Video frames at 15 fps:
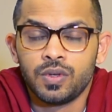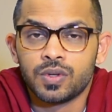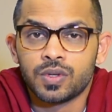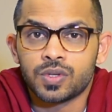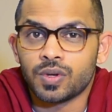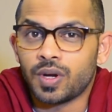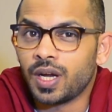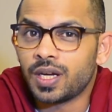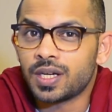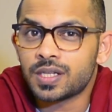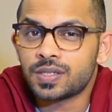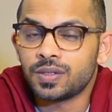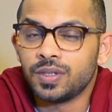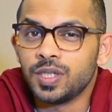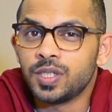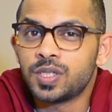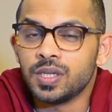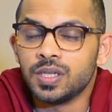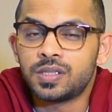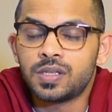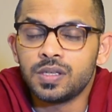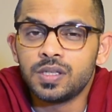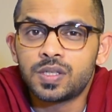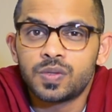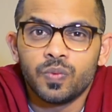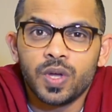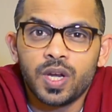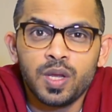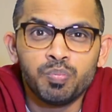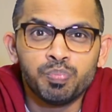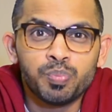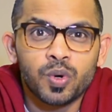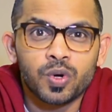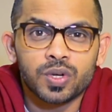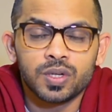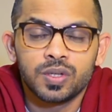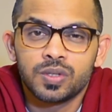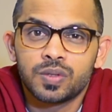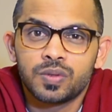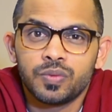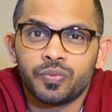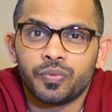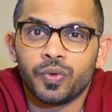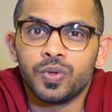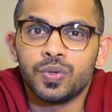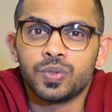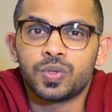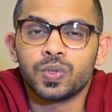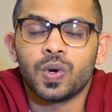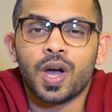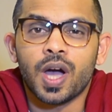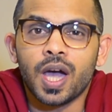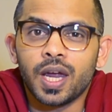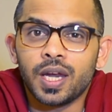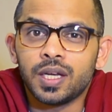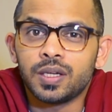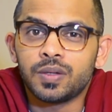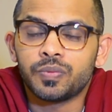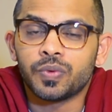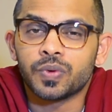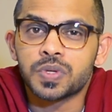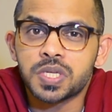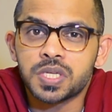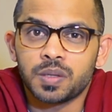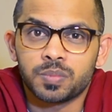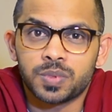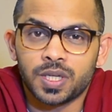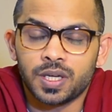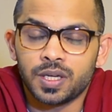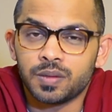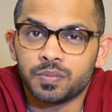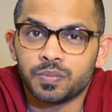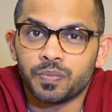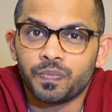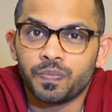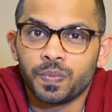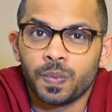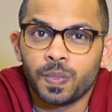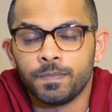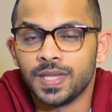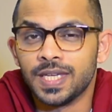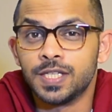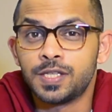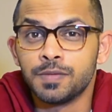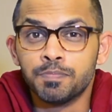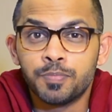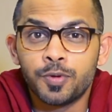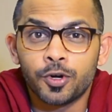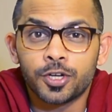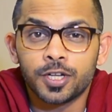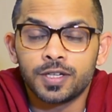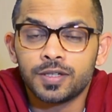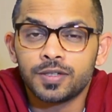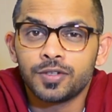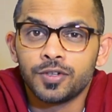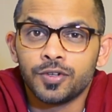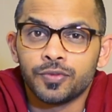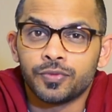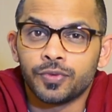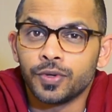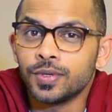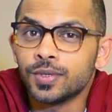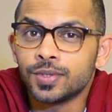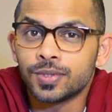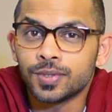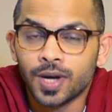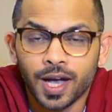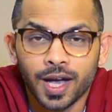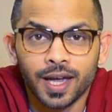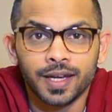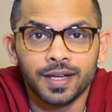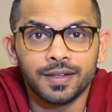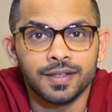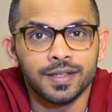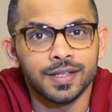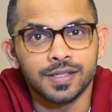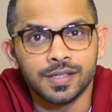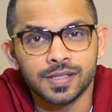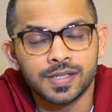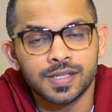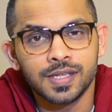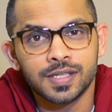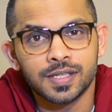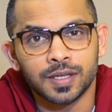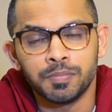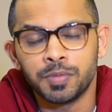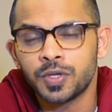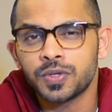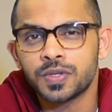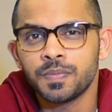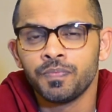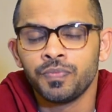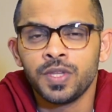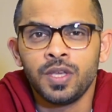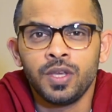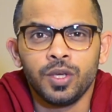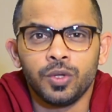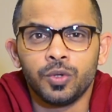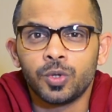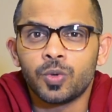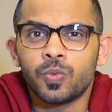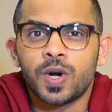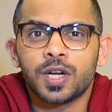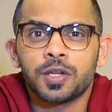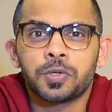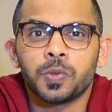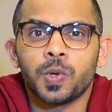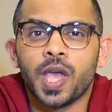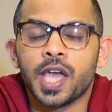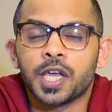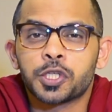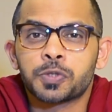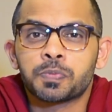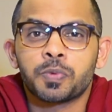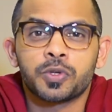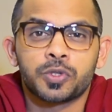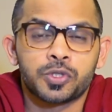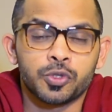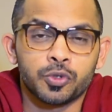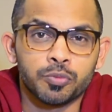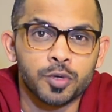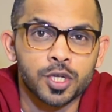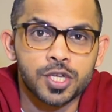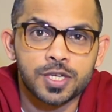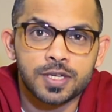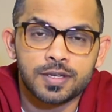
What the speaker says: So I understood it's very important for you to hide for some time. It's important for you to hide in this season because you don't want to expose too much.